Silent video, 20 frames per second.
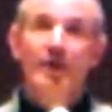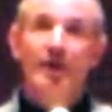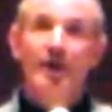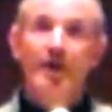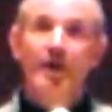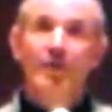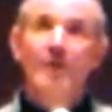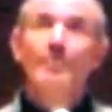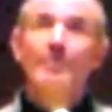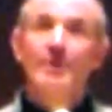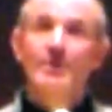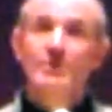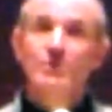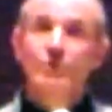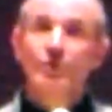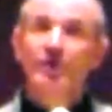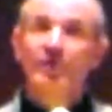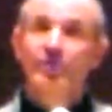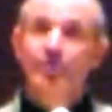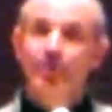uh, the
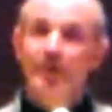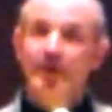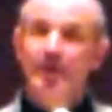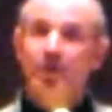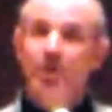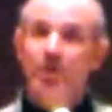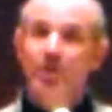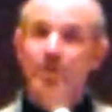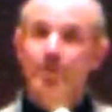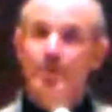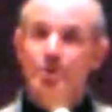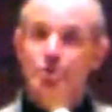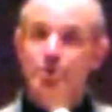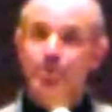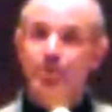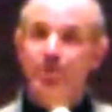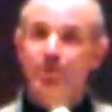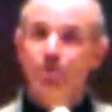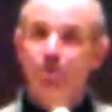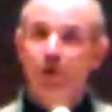ministry of Peter, the
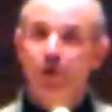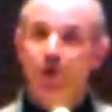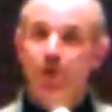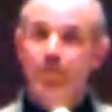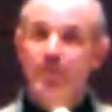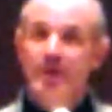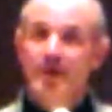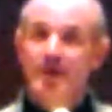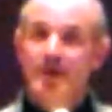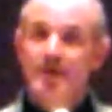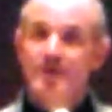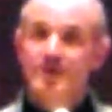Bishop of Rome,